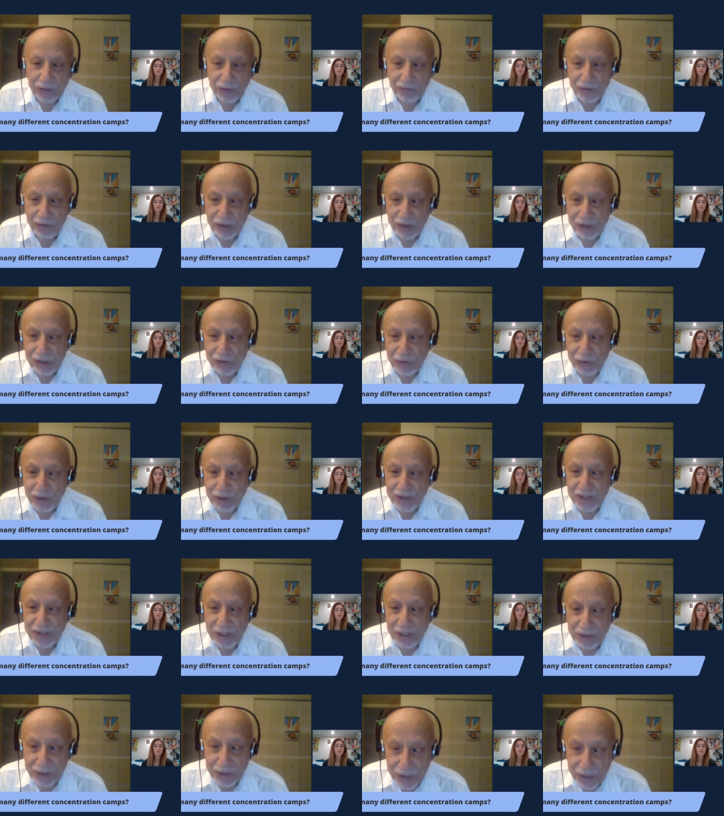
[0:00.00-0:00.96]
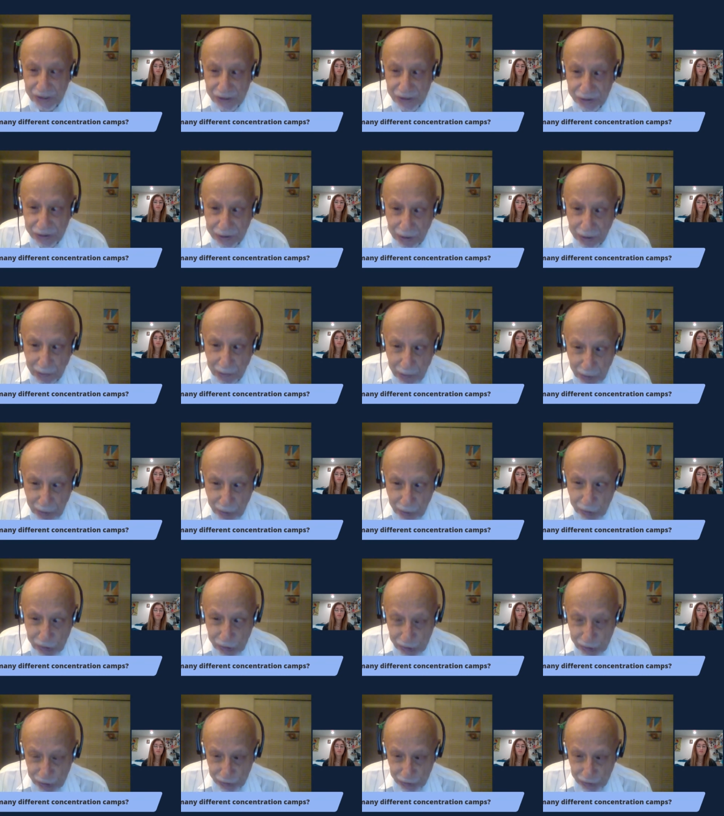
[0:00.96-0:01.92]
which was a
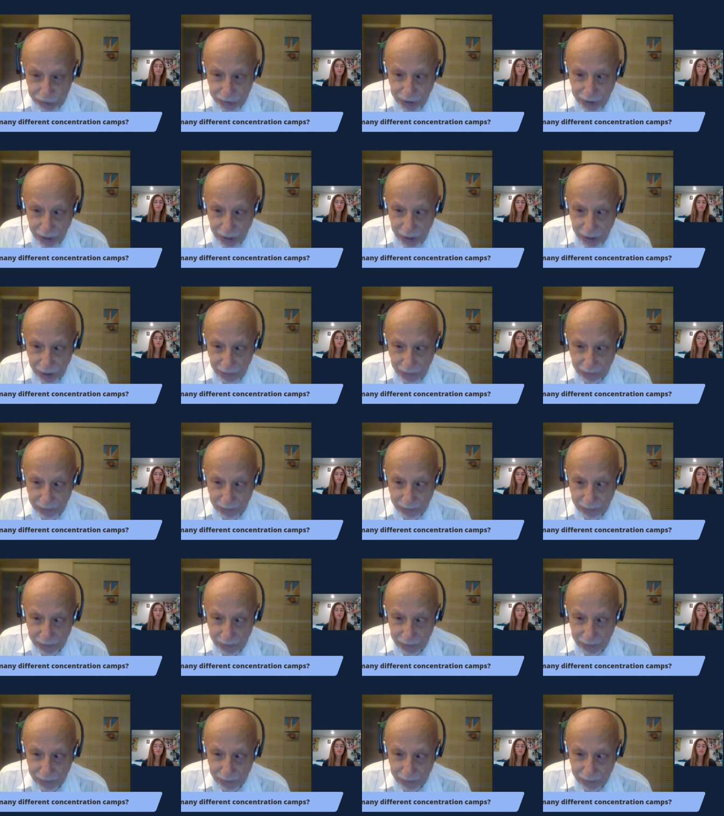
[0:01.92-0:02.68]
distribution camp.